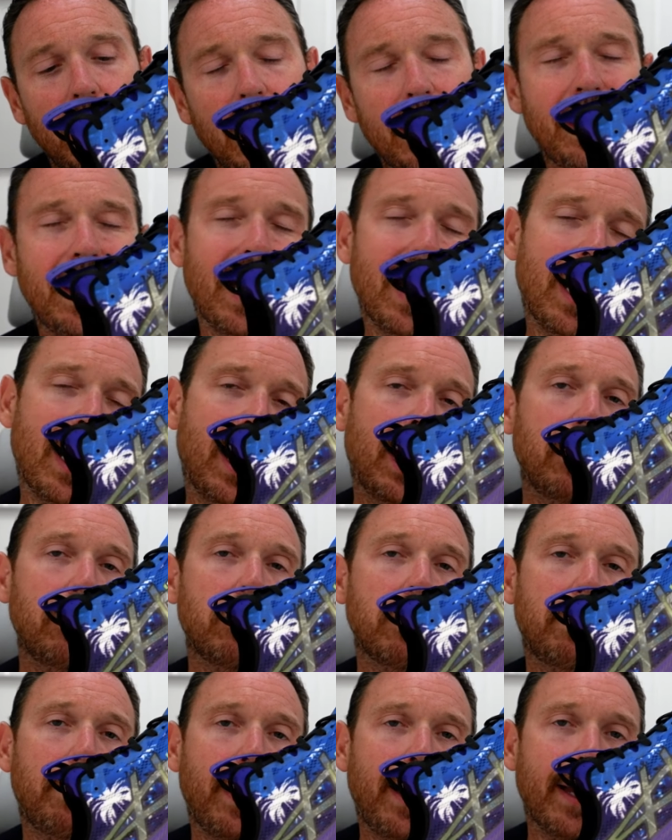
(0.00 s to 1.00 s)
and at
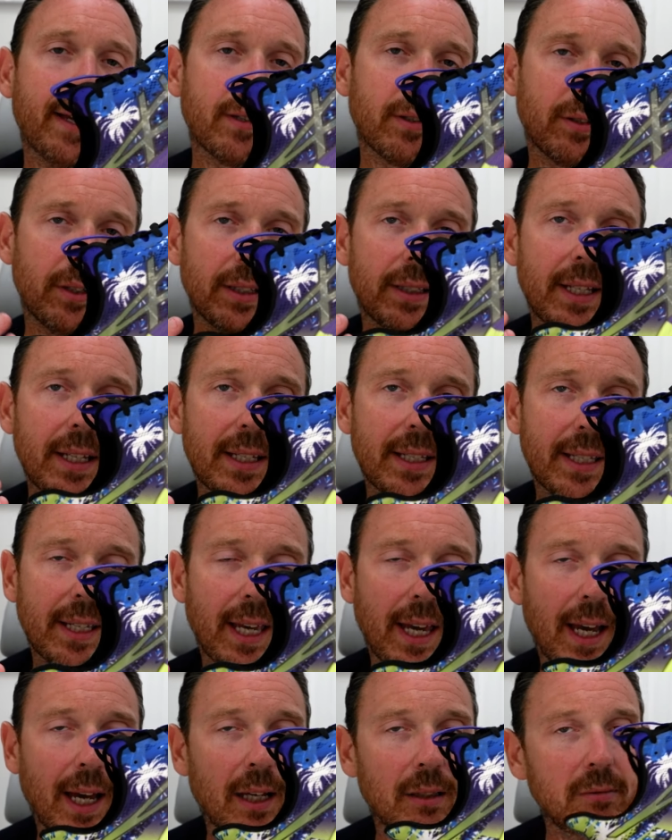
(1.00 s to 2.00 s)
100 pounds on a
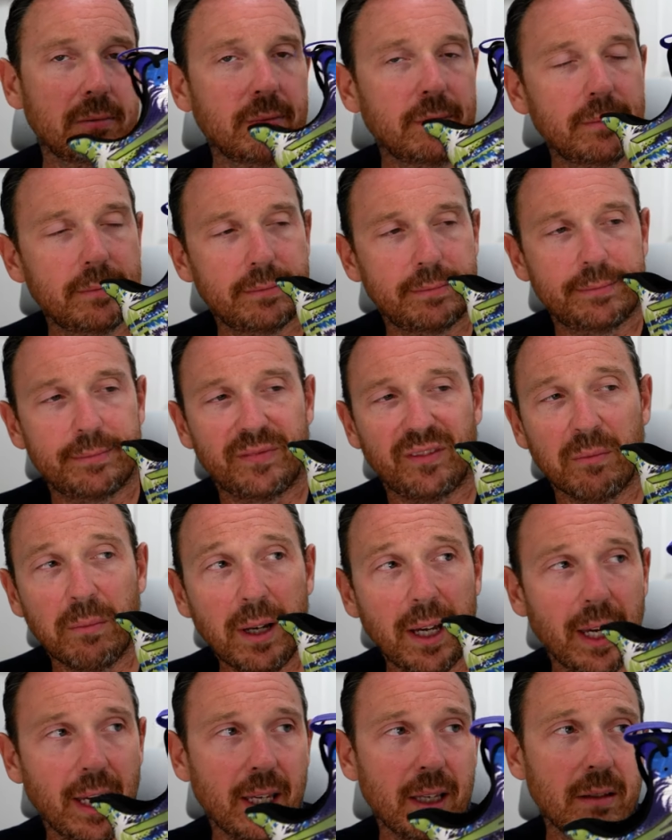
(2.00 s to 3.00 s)
discount for
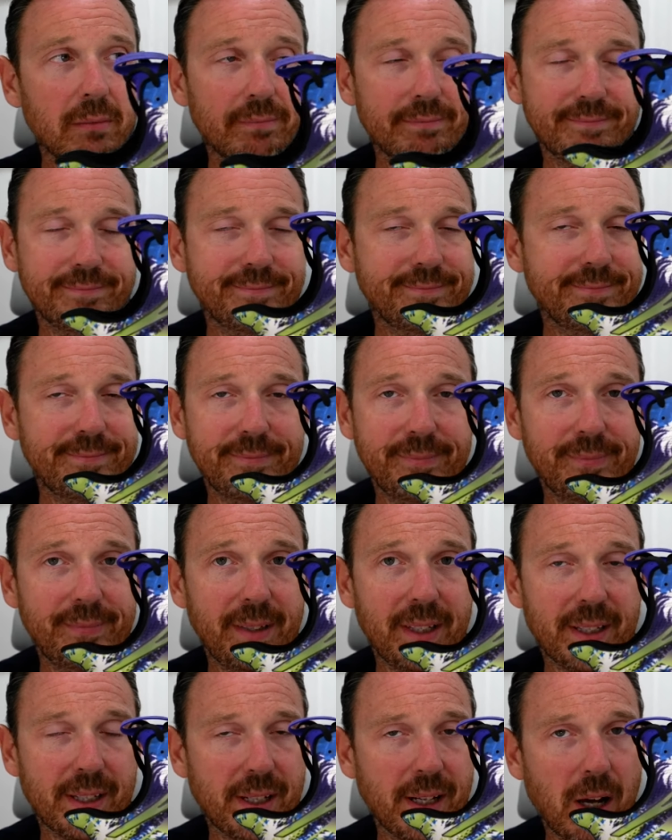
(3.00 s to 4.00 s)
me
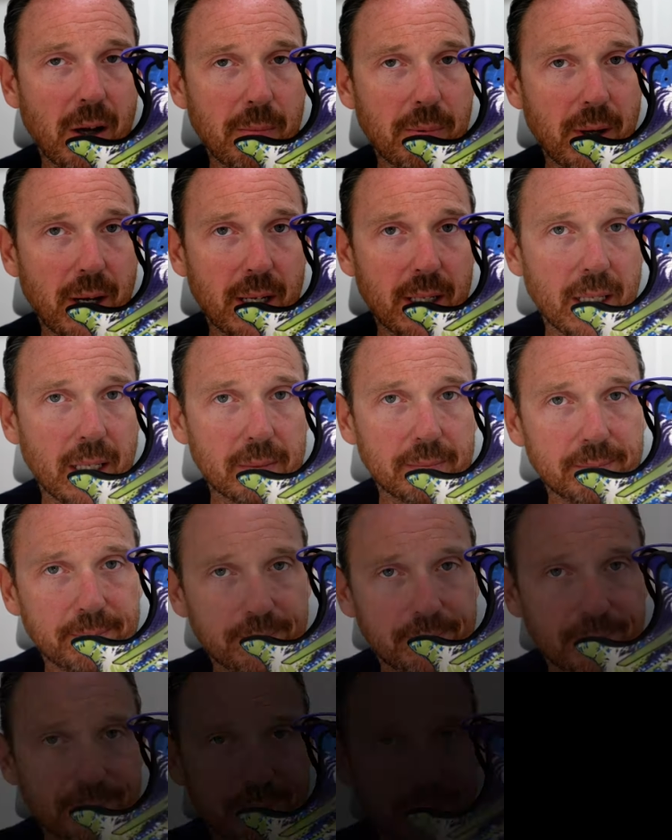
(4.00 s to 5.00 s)
it's a no-brainer
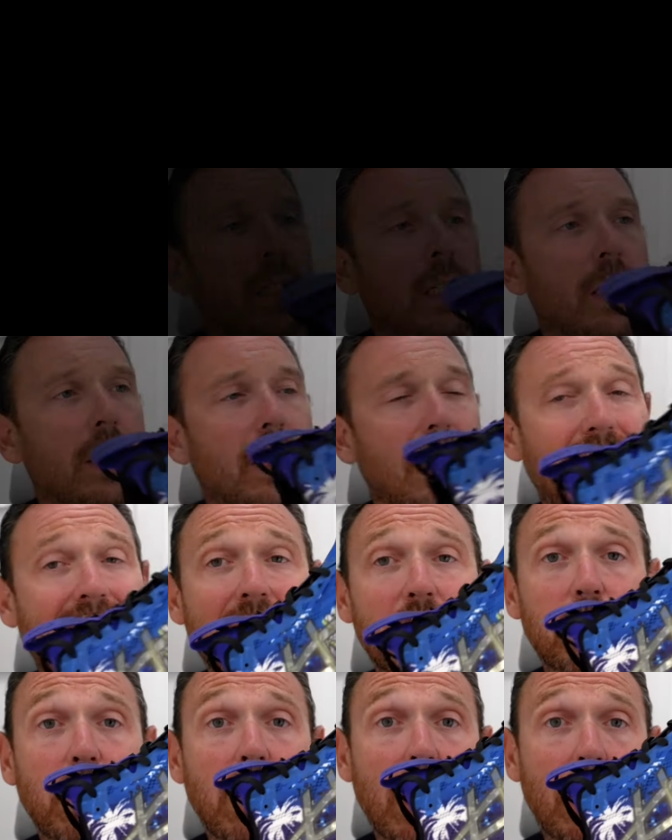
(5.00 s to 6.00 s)
so
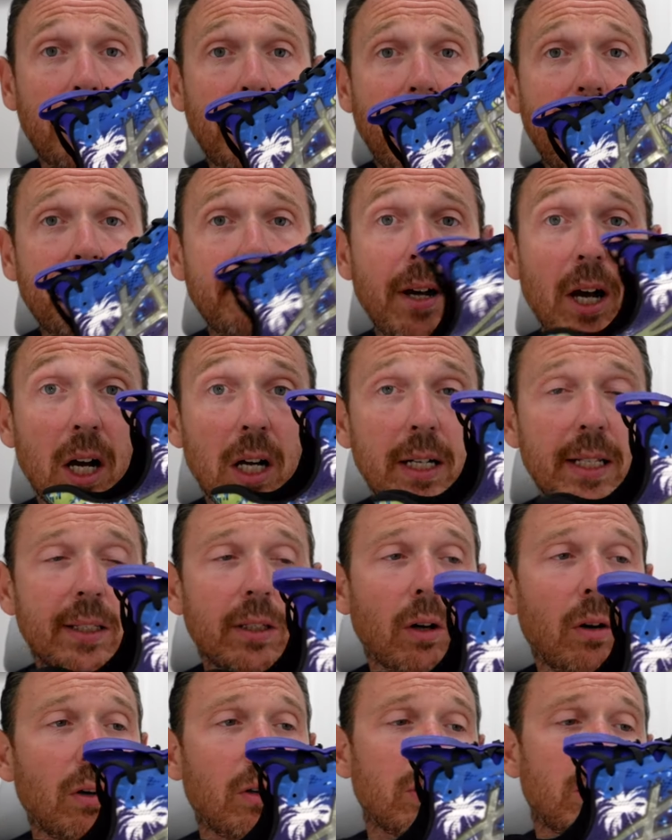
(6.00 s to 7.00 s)
that's where I'm at. Early
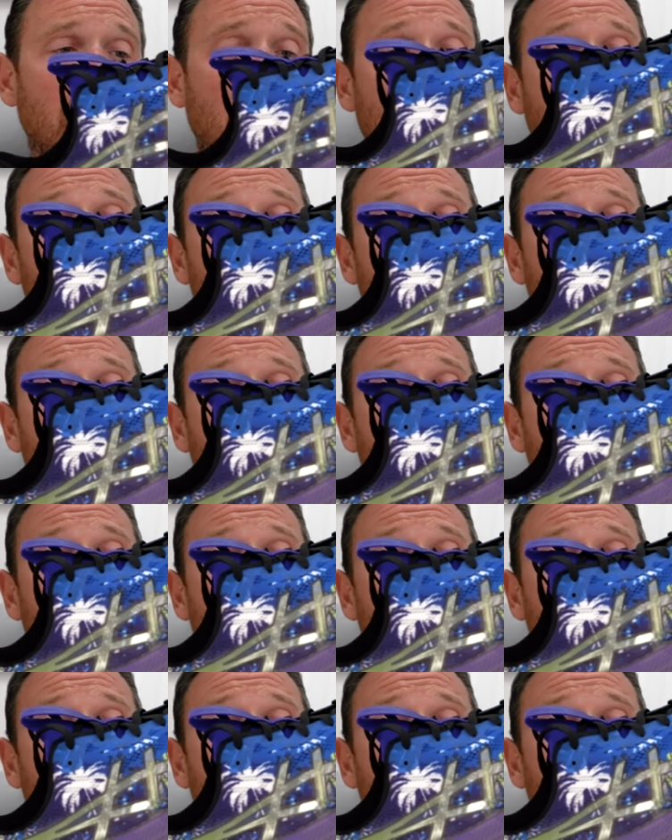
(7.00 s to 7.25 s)
doors.